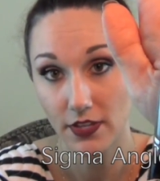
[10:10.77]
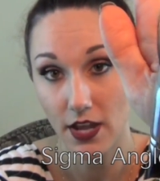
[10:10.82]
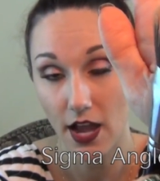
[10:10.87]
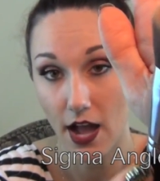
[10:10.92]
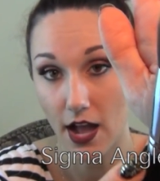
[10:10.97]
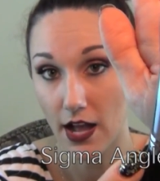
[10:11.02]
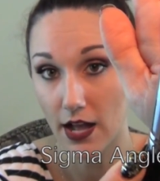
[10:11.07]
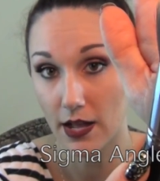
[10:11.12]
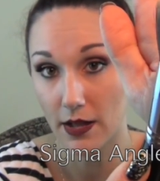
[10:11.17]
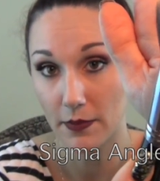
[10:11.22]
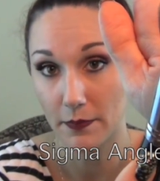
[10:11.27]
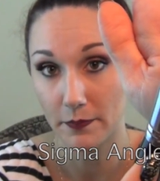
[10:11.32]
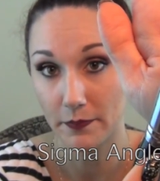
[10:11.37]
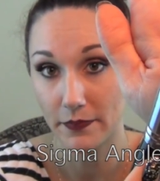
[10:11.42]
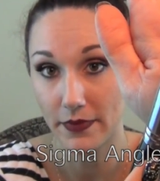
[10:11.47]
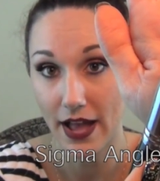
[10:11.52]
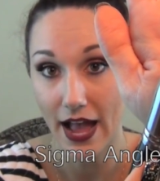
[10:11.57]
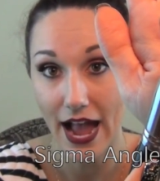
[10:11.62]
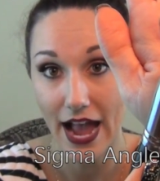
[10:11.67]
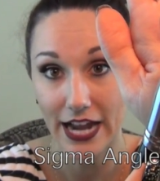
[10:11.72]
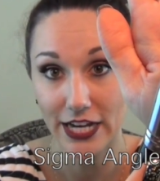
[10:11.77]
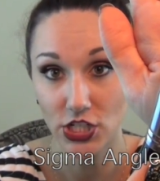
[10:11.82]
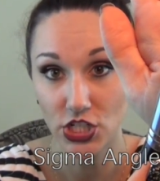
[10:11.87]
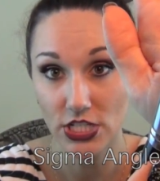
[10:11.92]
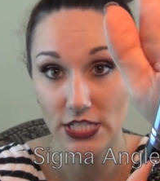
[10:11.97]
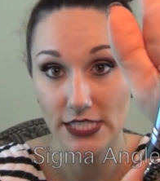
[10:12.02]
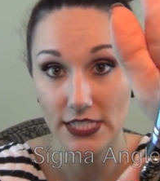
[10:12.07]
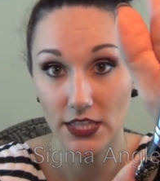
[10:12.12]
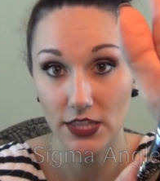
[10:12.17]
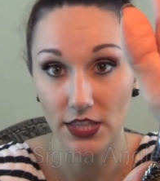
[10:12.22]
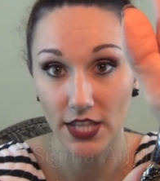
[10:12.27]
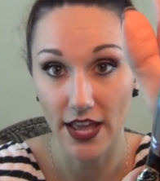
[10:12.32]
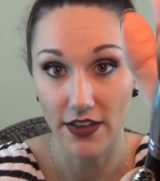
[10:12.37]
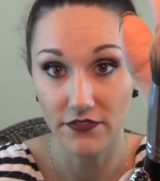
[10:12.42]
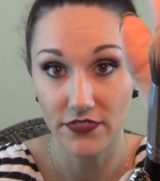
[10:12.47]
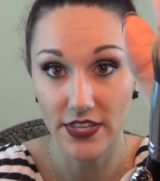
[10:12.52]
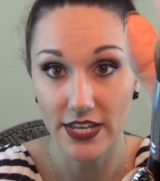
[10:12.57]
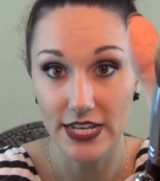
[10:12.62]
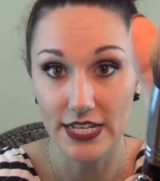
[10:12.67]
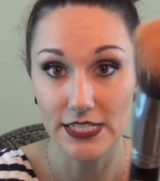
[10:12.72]
I just
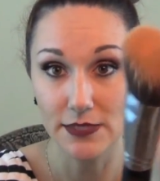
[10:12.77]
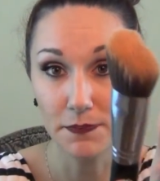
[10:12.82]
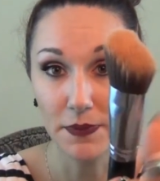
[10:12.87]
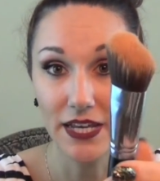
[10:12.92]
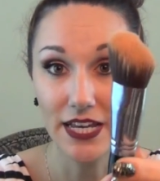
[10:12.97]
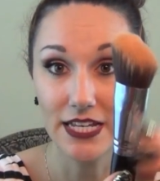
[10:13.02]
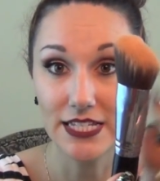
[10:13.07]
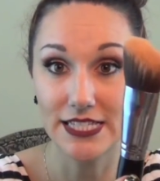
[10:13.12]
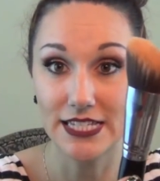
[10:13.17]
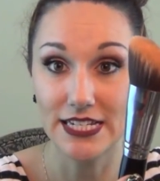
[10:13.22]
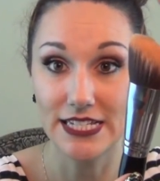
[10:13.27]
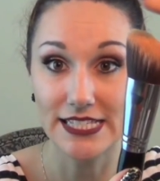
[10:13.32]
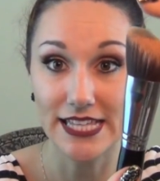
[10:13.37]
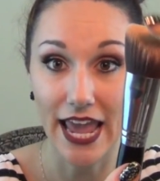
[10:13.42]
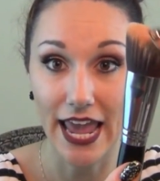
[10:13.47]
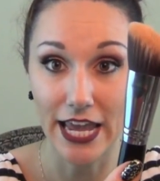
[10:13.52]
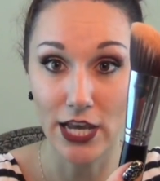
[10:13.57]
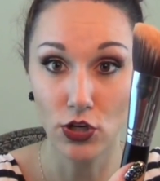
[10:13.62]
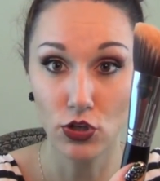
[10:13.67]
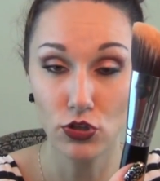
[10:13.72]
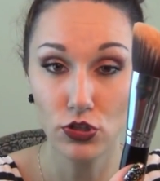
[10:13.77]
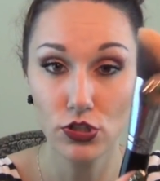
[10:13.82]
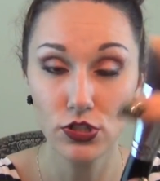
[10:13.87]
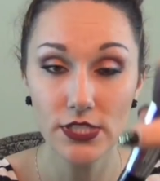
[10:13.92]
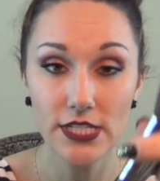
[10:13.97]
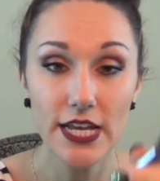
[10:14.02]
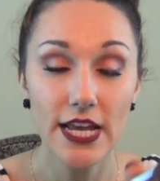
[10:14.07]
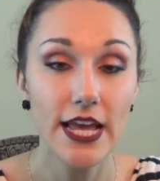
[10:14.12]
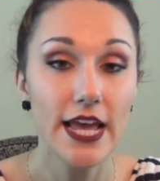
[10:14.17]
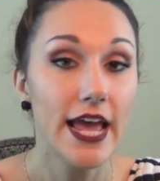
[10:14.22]
love this because it is angled